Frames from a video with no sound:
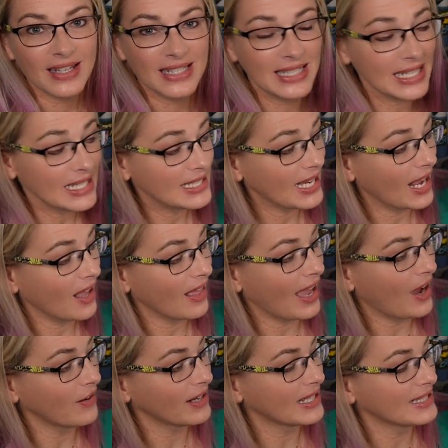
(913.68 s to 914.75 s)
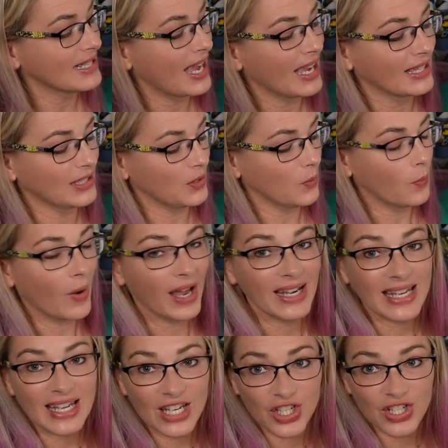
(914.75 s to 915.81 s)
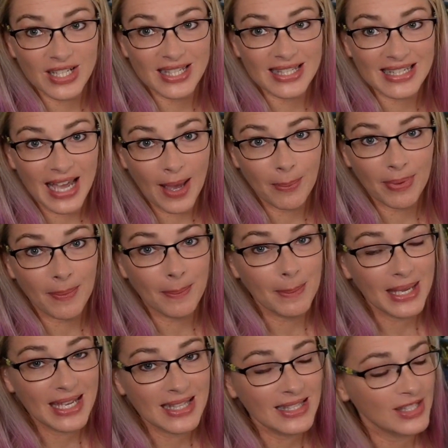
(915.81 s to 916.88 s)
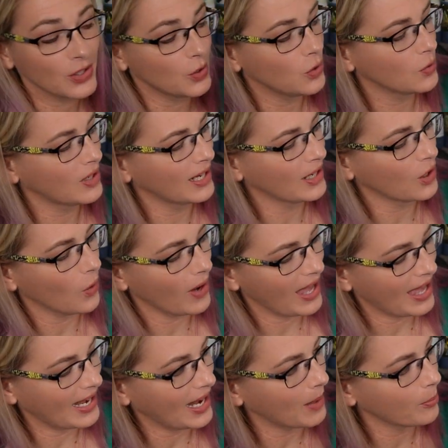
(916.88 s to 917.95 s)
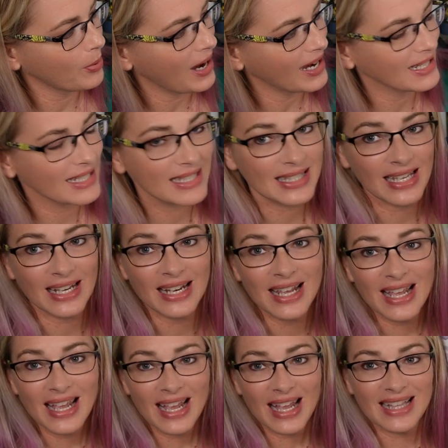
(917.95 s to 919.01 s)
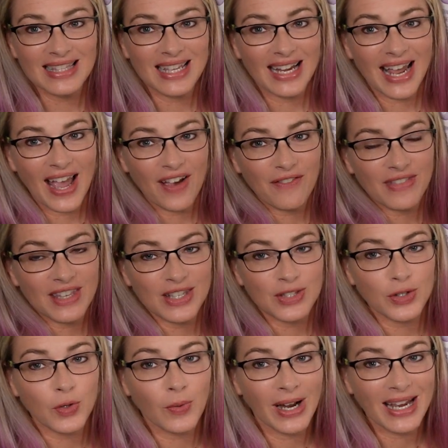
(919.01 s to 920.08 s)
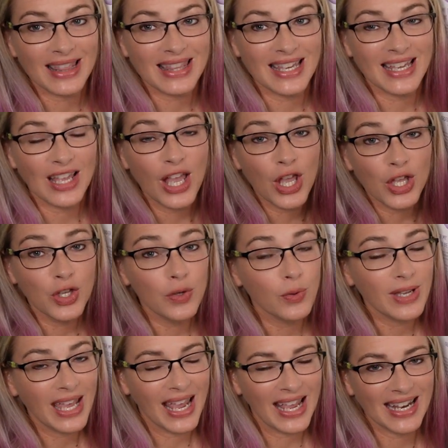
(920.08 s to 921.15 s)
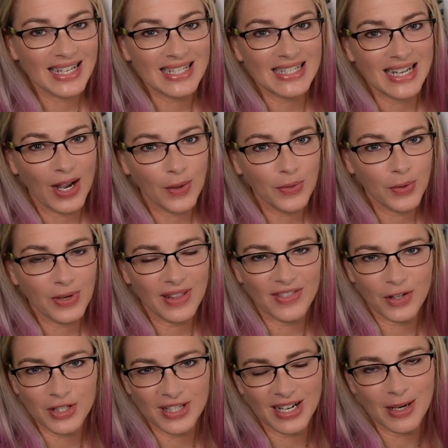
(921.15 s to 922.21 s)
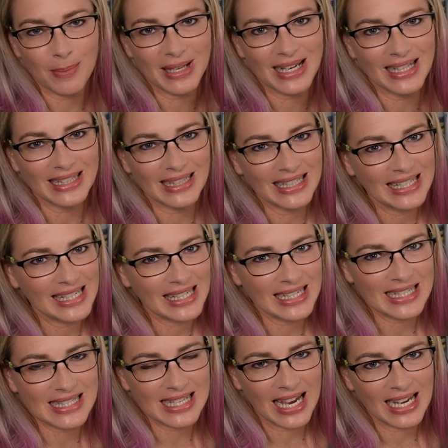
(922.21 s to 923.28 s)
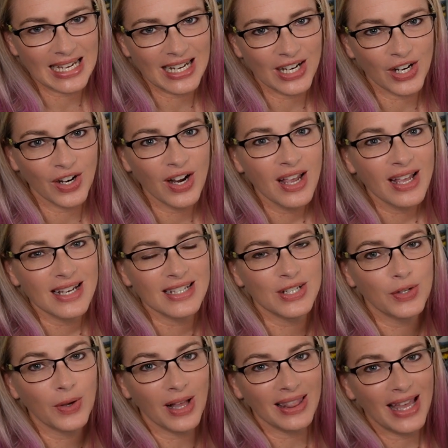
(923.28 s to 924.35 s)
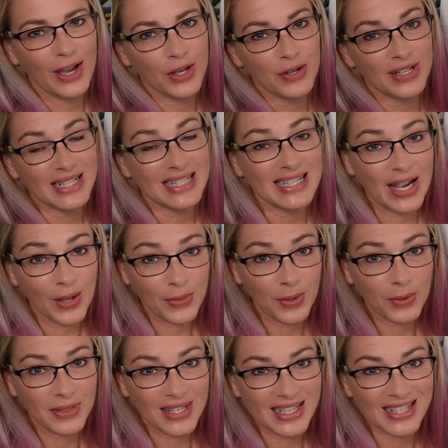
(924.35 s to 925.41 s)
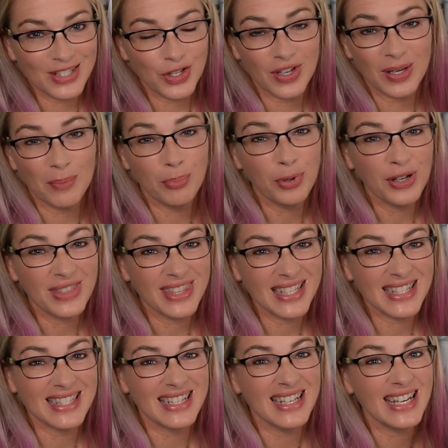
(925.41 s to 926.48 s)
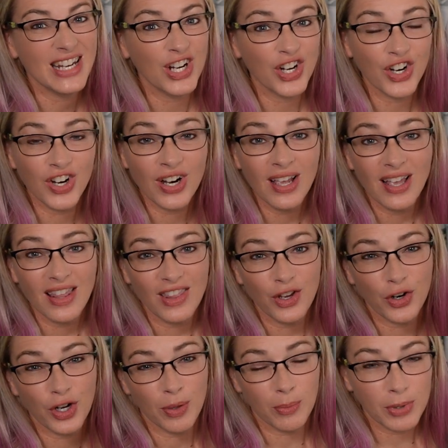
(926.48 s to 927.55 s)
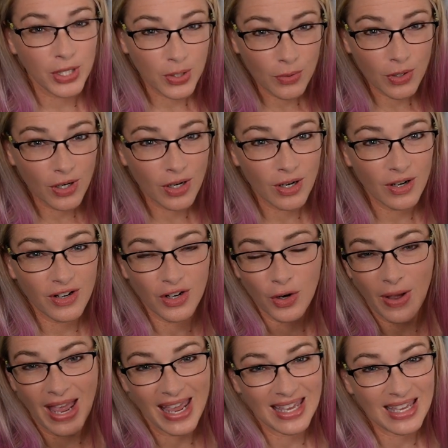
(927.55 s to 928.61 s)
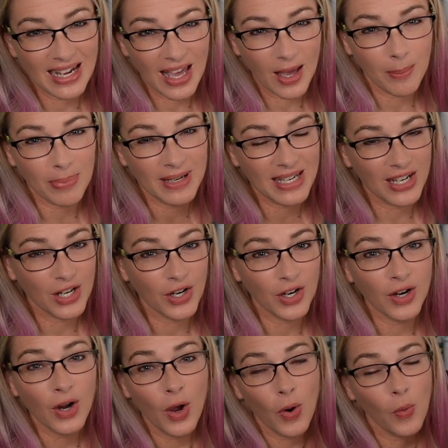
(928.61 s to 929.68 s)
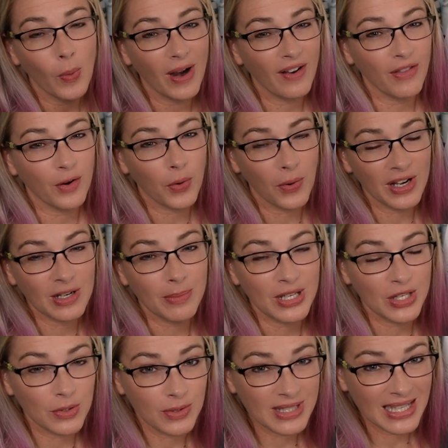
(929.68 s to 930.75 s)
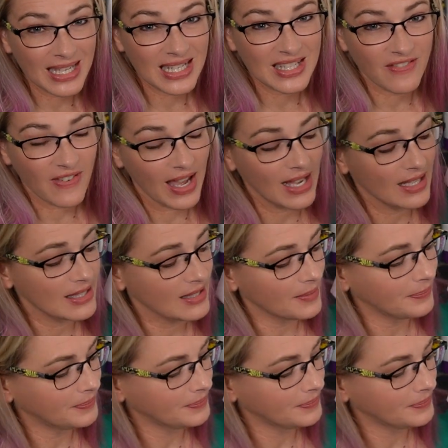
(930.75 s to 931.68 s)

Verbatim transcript: detail out exactly what each step means so you can go ahead and practice it. It's going to have this great thing. You can download it. There's going to be a link inside here to allow you to download this. You can put this near your computer, you know, hang it up near where they're going to be using a device.